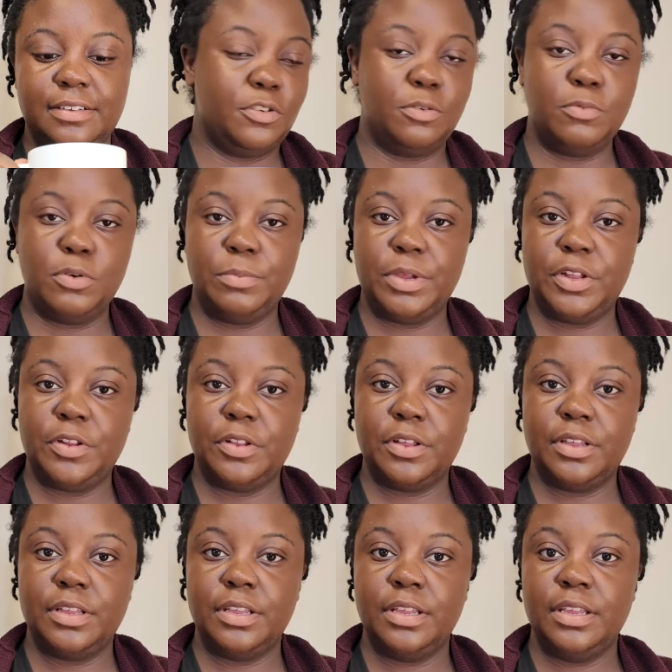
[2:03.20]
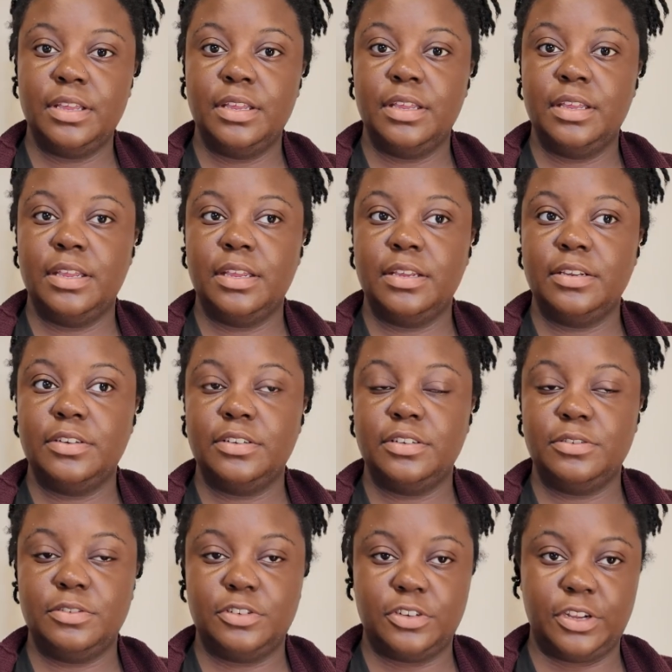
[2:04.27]
whole milk,
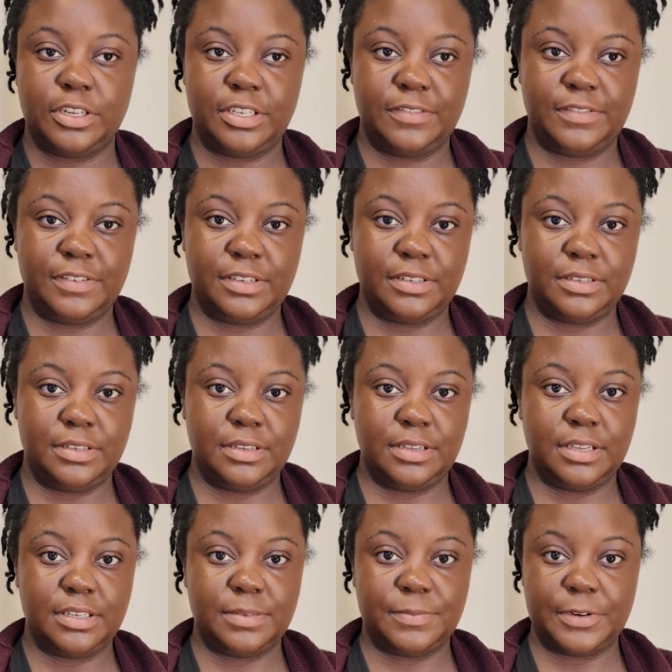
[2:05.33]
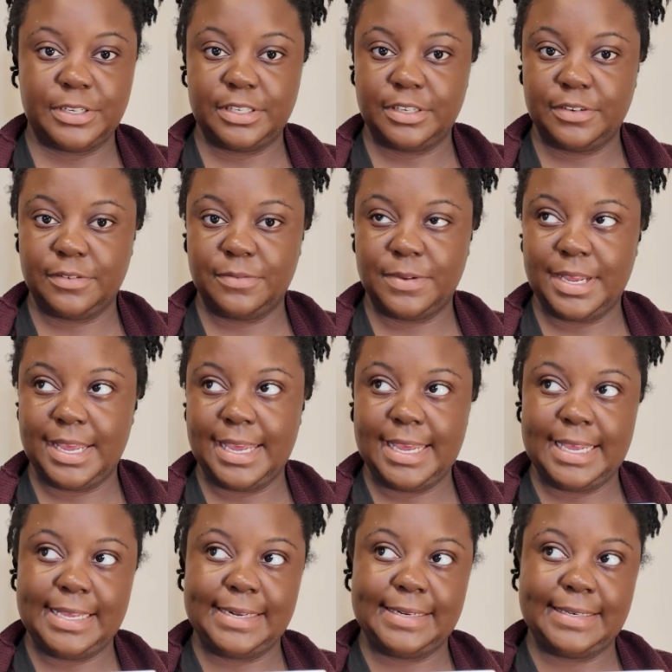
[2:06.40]
2 shots of espresso,
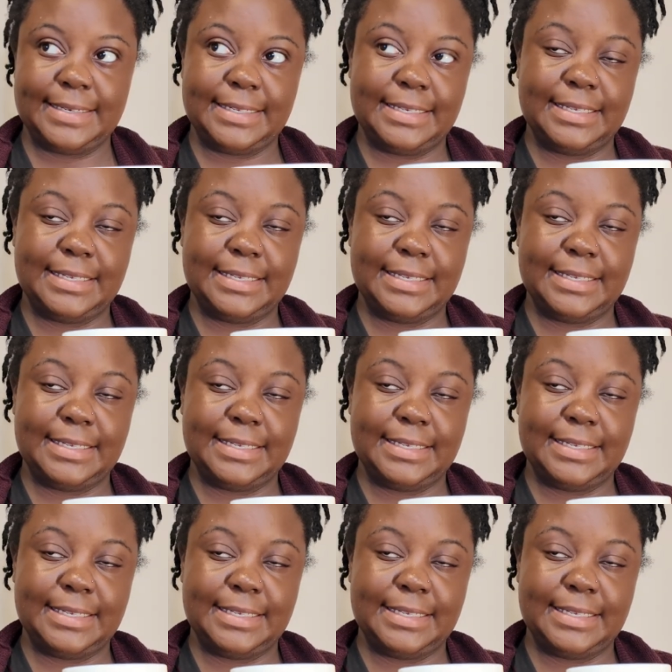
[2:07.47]
and